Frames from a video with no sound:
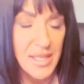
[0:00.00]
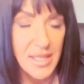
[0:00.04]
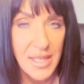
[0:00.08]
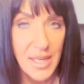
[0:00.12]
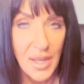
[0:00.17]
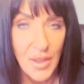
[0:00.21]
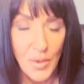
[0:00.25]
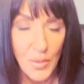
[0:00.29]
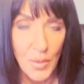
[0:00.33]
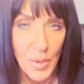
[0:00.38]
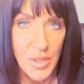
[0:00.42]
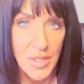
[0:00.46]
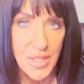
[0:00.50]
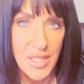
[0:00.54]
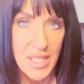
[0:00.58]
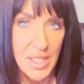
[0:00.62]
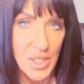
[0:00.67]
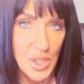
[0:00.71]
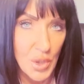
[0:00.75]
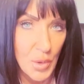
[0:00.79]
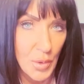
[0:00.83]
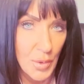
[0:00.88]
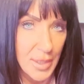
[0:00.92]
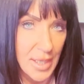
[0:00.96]
In other words,
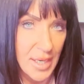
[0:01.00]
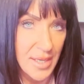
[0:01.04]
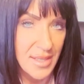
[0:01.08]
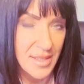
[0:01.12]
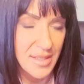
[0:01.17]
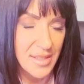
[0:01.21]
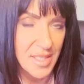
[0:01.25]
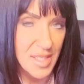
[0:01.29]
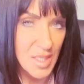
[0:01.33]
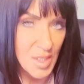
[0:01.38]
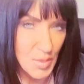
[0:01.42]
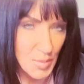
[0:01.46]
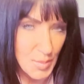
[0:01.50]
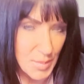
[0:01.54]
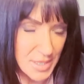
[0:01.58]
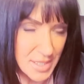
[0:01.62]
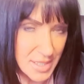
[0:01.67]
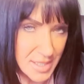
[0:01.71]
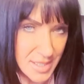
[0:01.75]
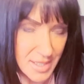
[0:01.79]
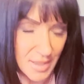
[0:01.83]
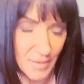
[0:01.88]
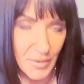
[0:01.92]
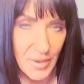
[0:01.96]
it's created
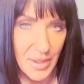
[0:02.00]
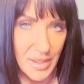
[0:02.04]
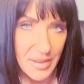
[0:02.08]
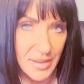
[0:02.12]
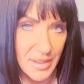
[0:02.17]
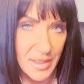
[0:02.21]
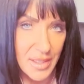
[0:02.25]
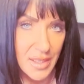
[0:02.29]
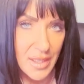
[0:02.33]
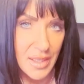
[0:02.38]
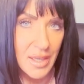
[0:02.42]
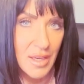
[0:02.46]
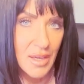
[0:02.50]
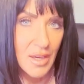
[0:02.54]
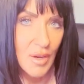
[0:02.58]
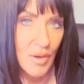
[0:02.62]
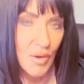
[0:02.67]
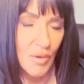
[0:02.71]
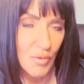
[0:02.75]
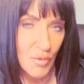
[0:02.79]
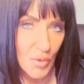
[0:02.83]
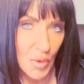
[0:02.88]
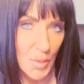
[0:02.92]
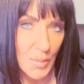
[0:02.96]
specifically
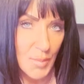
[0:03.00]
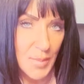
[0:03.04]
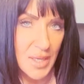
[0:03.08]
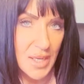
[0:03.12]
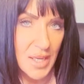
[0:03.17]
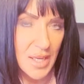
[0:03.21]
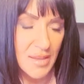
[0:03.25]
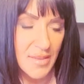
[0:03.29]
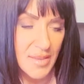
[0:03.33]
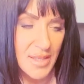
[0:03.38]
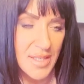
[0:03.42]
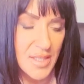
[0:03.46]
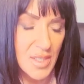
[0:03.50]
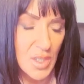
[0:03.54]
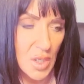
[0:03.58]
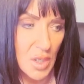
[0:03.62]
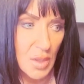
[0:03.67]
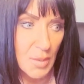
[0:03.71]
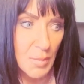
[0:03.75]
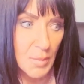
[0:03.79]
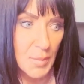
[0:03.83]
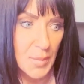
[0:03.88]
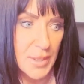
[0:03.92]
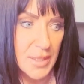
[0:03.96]
for me. These
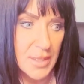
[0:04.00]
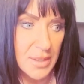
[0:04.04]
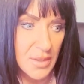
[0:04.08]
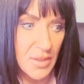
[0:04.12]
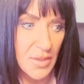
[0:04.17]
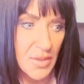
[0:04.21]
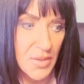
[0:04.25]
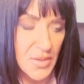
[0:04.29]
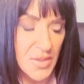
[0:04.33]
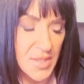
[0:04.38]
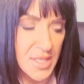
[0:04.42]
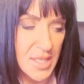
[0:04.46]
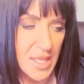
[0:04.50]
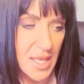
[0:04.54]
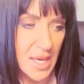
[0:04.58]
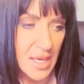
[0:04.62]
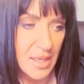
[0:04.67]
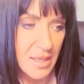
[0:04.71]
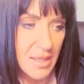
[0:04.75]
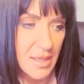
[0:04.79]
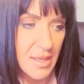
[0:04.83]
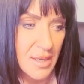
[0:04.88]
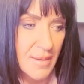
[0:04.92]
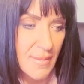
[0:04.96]
aren't pills
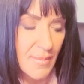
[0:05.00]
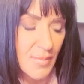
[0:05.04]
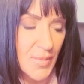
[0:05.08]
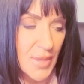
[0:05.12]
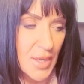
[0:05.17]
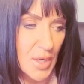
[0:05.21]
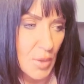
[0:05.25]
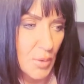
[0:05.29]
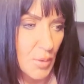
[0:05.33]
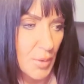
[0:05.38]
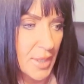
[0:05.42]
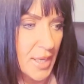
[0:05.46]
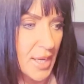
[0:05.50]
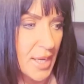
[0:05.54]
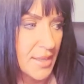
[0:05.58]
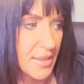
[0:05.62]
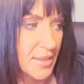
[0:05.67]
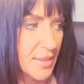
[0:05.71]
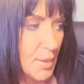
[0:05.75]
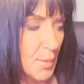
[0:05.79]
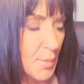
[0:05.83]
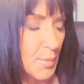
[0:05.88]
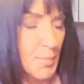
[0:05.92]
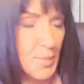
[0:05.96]
that they create
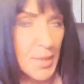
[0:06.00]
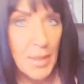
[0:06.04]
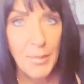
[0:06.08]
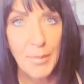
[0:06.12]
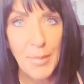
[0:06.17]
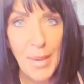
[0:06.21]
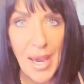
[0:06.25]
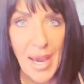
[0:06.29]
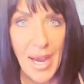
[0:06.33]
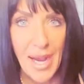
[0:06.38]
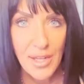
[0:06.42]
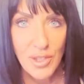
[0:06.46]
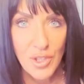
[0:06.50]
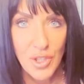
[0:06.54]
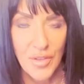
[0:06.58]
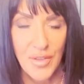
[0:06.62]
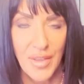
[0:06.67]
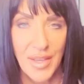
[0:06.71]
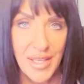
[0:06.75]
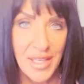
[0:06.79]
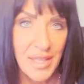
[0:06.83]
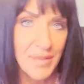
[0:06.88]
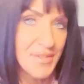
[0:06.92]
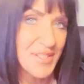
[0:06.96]
in a big batch and
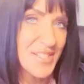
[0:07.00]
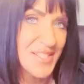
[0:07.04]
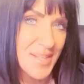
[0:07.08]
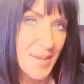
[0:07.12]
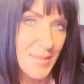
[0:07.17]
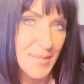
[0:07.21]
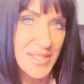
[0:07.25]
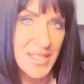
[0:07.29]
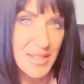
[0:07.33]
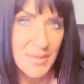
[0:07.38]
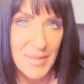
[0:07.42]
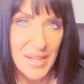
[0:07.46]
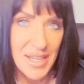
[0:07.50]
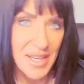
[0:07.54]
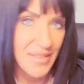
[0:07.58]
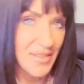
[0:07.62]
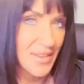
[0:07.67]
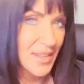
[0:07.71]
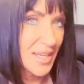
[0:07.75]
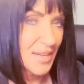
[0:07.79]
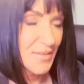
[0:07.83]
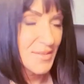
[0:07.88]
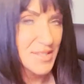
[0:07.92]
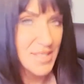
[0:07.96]
they give some to me and
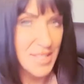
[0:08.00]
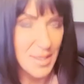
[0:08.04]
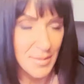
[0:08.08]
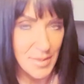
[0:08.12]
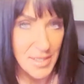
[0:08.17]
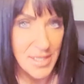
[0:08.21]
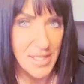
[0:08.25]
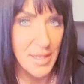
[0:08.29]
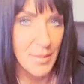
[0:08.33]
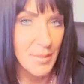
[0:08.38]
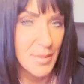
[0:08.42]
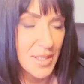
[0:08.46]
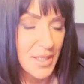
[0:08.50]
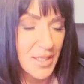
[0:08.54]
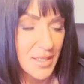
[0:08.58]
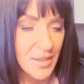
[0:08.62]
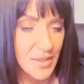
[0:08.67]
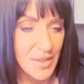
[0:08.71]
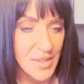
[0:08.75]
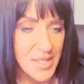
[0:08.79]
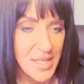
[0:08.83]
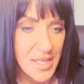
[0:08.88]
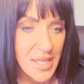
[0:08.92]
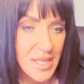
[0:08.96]
they give some to somebody
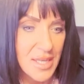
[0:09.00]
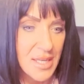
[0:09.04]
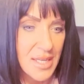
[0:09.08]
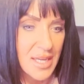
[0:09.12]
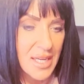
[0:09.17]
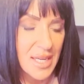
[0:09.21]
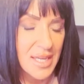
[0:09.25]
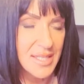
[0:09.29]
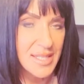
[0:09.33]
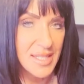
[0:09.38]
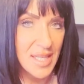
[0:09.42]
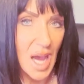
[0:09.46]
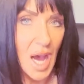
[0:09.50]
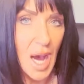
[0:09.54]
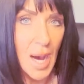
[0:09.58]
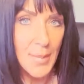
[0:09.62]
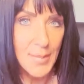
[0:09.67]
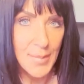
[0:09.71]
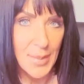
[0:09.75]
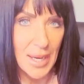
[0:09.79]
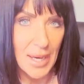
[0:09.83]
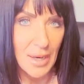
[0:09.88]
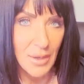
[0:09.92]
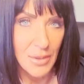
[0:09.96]
else. It's
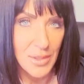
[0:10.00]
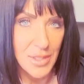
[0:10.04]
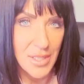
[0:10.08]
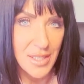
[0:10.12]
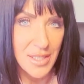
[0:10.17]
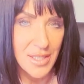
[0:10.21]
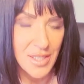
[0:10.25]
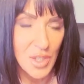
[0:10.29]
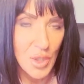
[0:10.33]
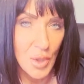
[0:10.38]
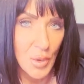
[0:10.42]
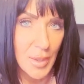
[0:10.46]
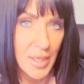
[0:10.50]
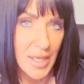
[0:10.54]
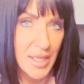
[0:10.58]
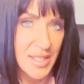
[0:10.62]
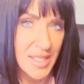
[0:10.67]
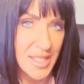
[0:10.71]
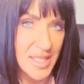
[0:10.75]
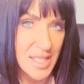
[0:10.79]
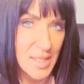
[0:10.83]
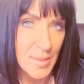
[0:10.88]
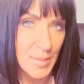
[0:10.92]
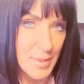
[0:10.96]
compounded. It's
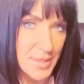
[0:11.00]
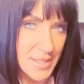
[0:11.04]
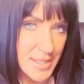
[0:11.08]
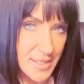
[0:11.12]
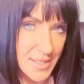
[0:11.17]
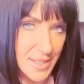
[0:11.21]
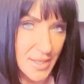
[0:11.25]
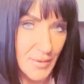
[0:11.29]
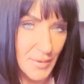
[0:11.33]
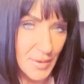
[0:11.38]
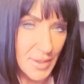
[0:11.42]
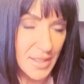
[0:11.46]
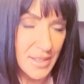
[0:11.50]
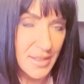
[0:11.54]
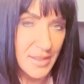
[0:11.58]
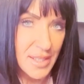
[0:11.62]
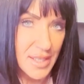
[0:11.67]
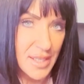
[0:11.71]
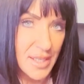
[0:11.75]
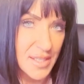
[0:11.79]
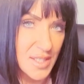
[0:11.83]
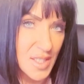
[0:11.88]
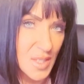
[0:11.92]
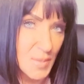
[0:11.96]
created
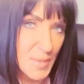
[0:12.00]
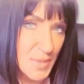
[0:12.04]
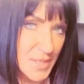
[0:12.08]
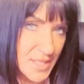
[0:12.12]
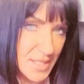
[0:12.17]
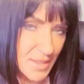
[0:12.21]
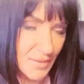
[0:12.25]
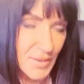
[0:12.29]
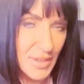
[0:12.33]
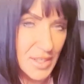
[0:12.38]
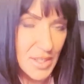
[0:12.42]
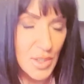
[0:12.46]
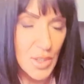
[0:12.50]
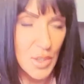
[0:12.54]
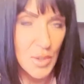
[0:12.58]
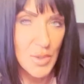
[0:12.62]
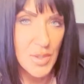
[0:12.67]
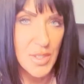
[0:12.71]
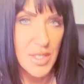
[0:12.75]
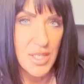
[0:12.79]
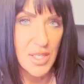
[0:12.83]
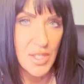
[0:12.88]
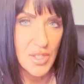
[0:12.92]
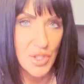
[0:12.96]
specifically a specific
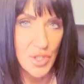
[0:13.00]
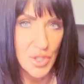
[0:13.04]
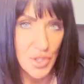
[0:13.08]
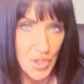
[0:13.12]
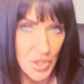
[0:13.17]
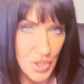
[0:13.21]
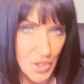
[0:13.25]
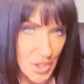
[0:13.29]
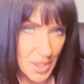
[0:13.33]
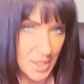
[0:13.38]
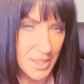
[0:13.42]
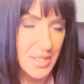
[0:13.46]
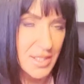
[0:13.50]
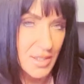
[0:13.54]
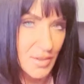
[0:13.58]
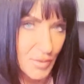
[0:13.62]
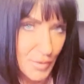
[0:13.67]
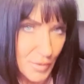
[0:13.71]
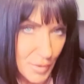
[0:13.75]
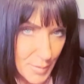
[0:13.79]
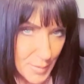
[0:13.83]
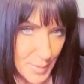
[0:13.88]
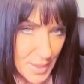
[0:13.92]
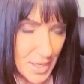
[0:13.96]
dosage just
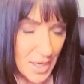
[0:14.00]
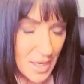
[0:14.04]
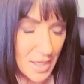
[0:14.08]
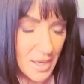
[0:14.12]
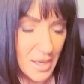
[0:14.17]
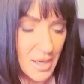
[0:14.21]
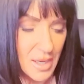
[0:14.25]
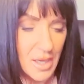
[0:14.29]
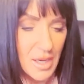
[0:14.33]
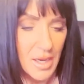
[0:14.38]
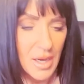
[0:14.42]
for me.